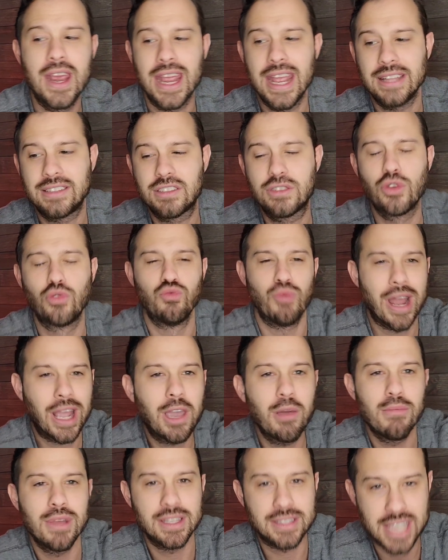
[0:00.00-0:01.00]
It's the
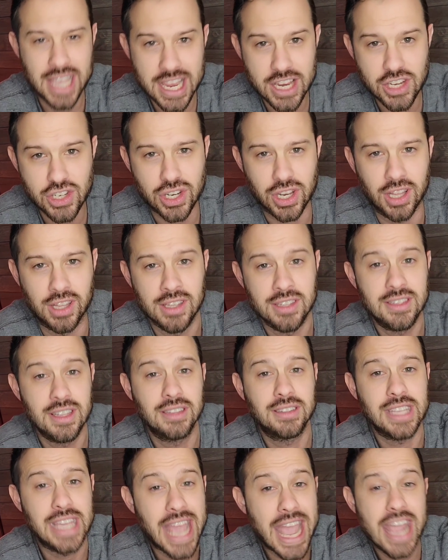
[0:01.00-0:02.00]
recommendations
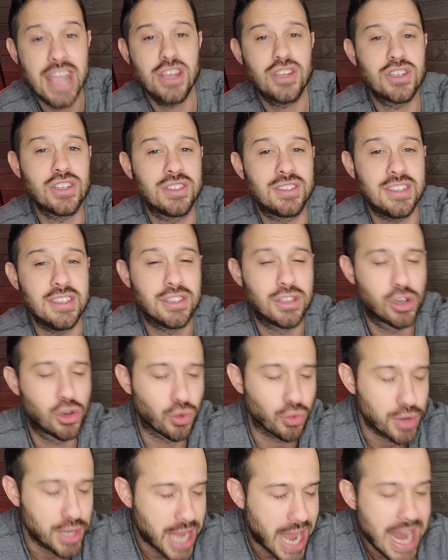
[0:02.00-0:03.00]
that the agencies
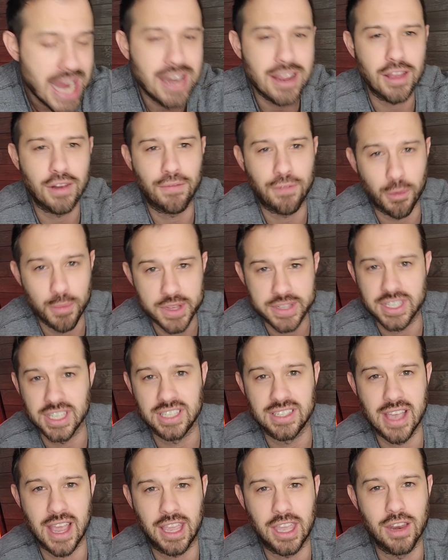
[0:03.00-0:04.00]
created from this
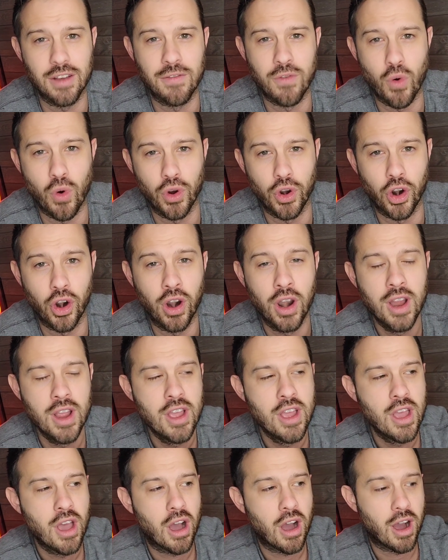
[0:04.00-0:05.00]
executive order
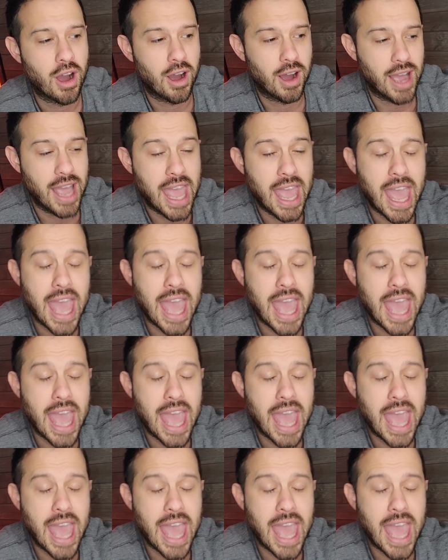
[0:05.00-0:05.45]
uh,